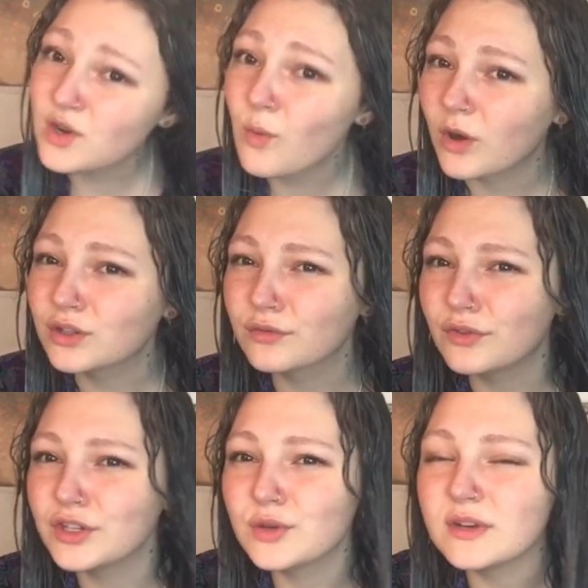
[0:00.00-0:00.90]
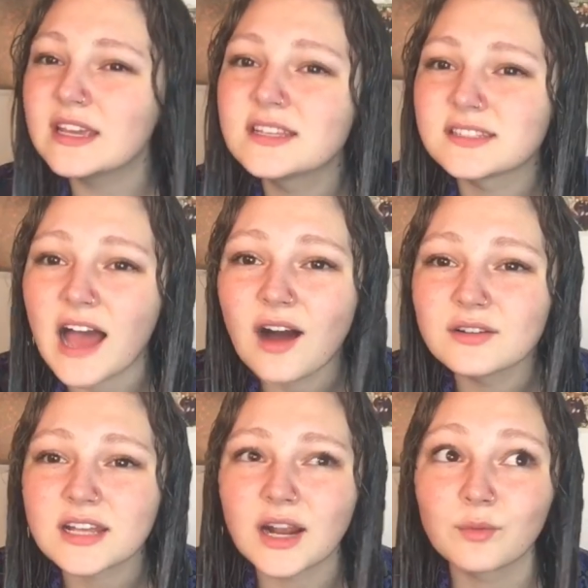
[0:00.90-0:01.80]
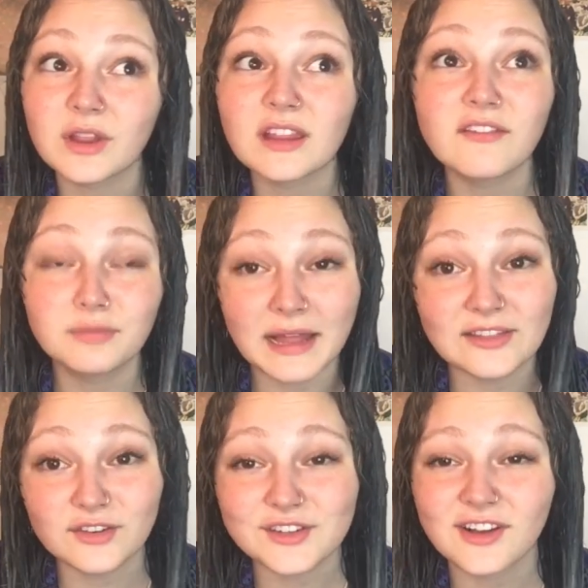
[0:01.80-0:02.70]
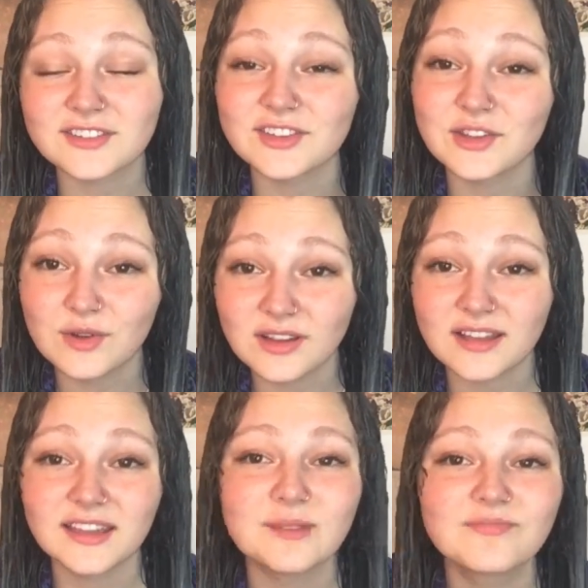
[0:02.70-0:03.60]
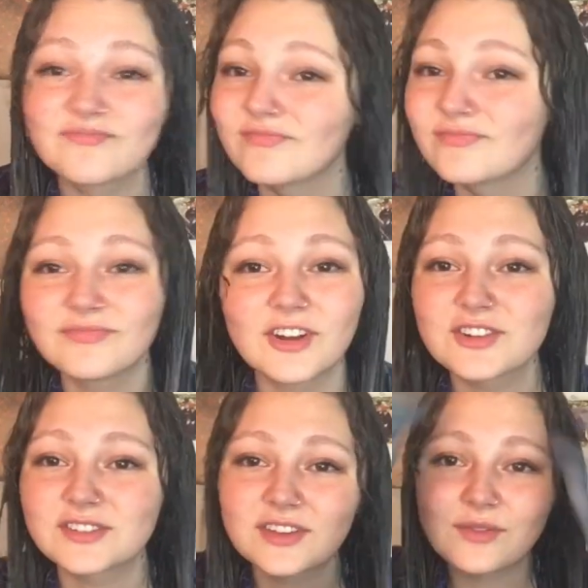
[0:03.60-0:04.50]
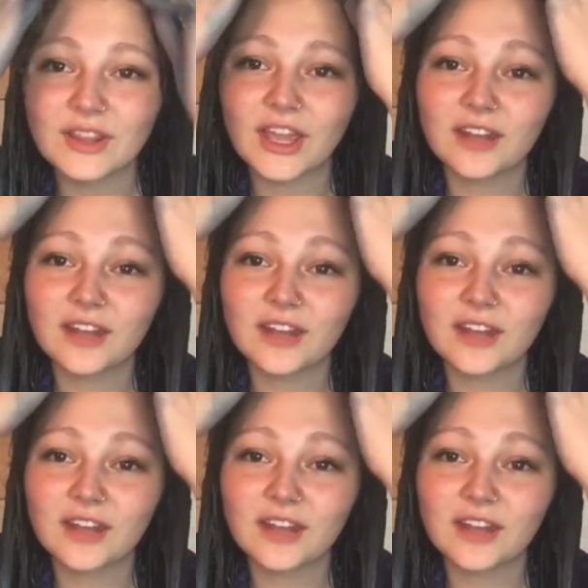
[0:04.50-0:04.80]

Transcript: a wonderful, unique sound, and I really love playing their songs on the ukulele. They're just, they're really good.